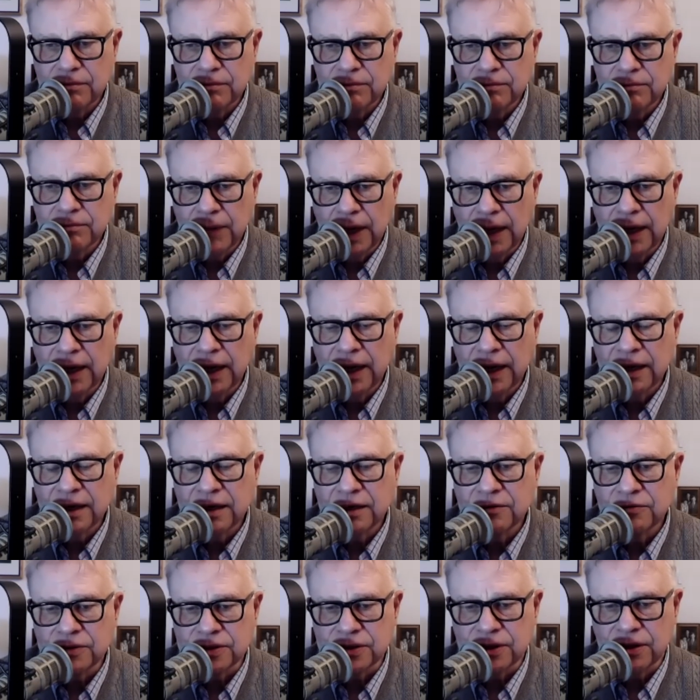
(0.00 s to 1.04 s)

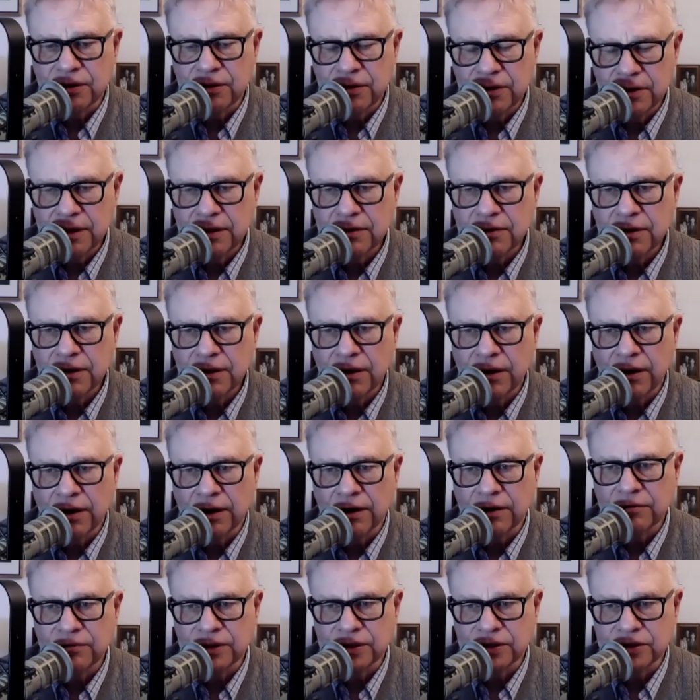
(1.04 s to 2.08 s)
hand was on her
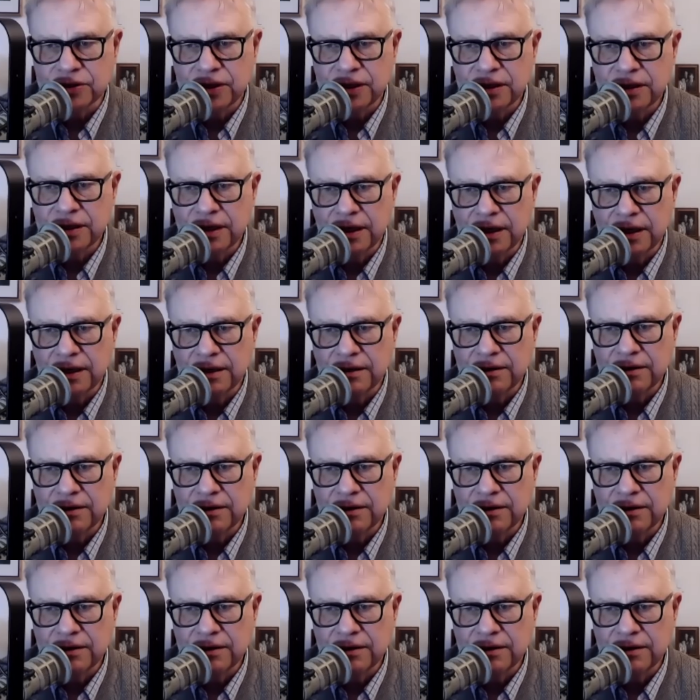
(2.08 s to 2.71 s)
heart when she died.